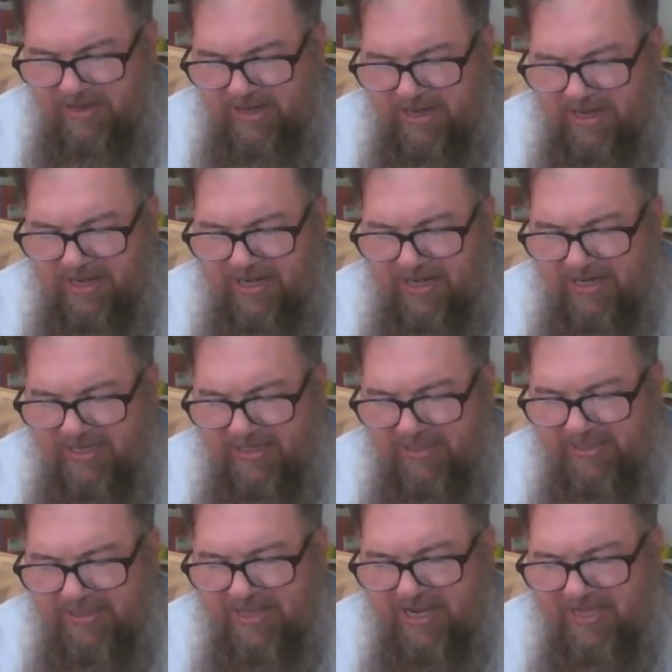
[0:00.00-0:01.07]

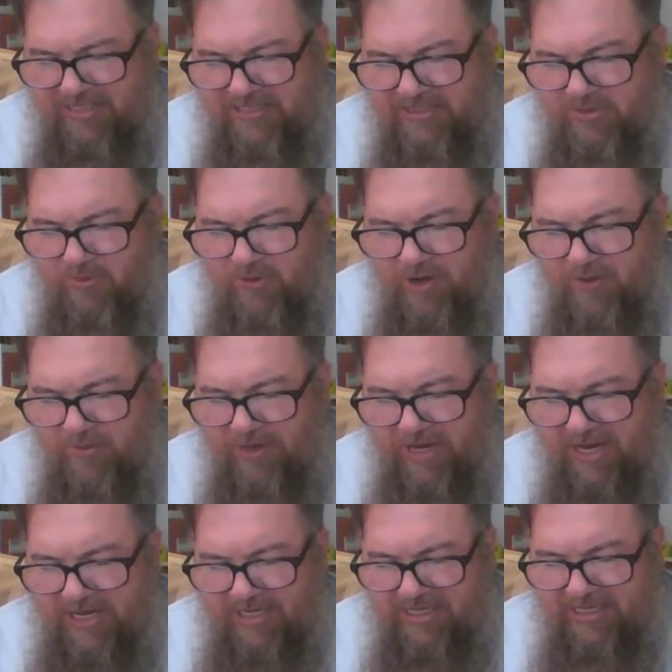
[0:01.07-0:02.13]
And that's the way we
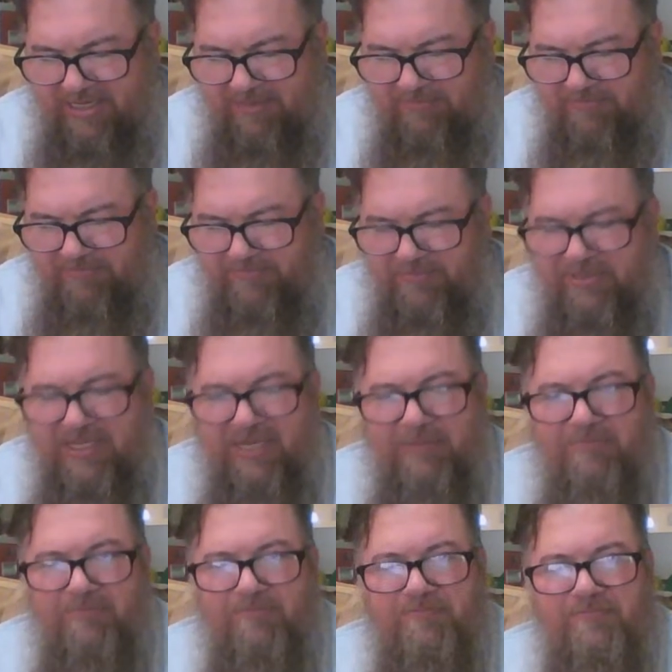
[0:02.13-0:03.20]
got to
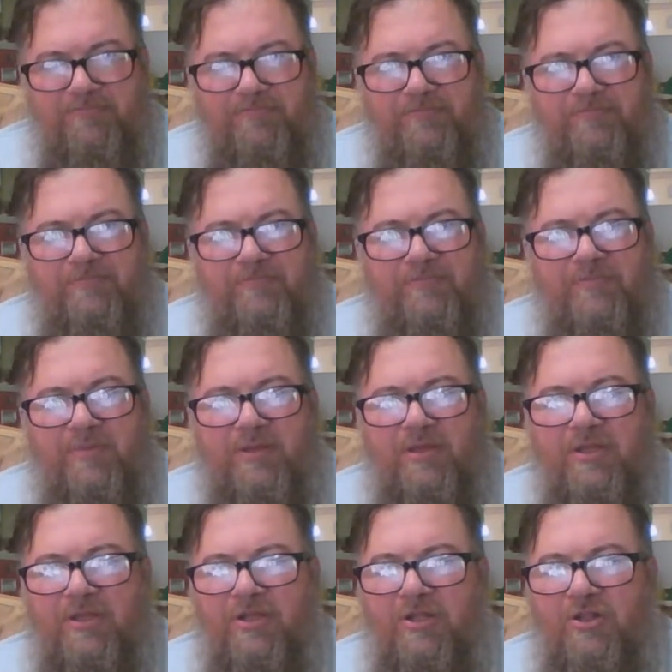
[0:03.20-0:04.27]
keep
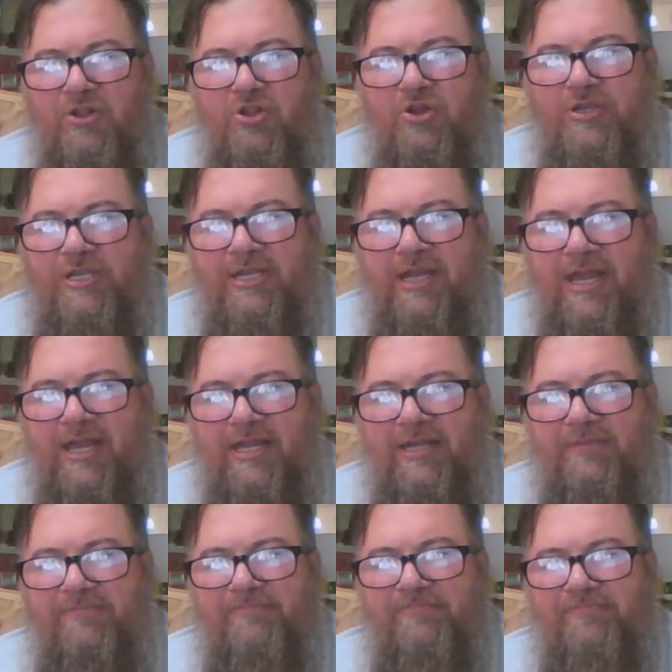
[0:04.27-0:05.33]
looking at it.